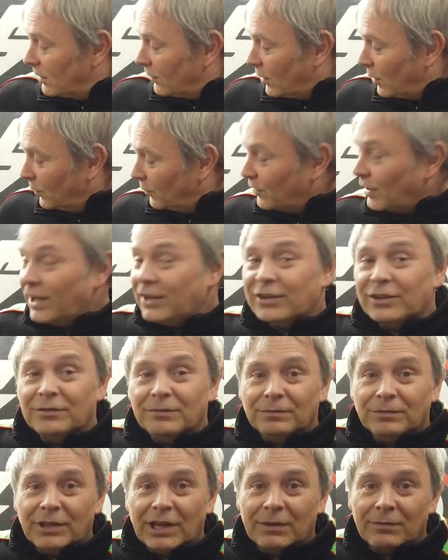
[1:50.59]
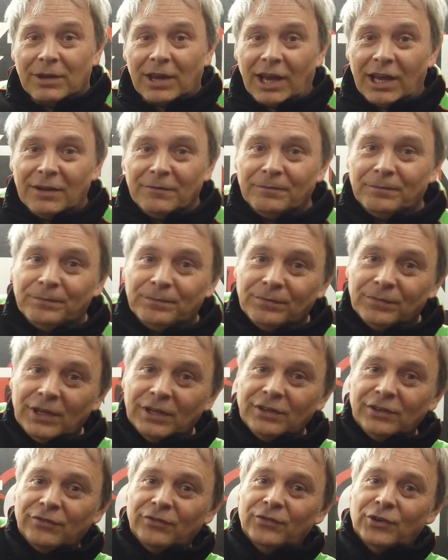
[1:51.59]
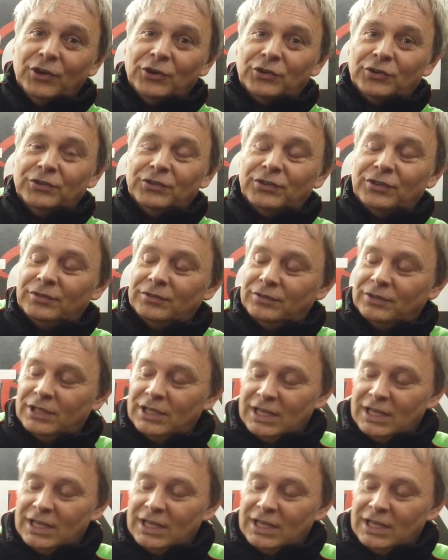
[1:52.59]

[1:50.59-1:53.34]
So standard DMK, there are different versions.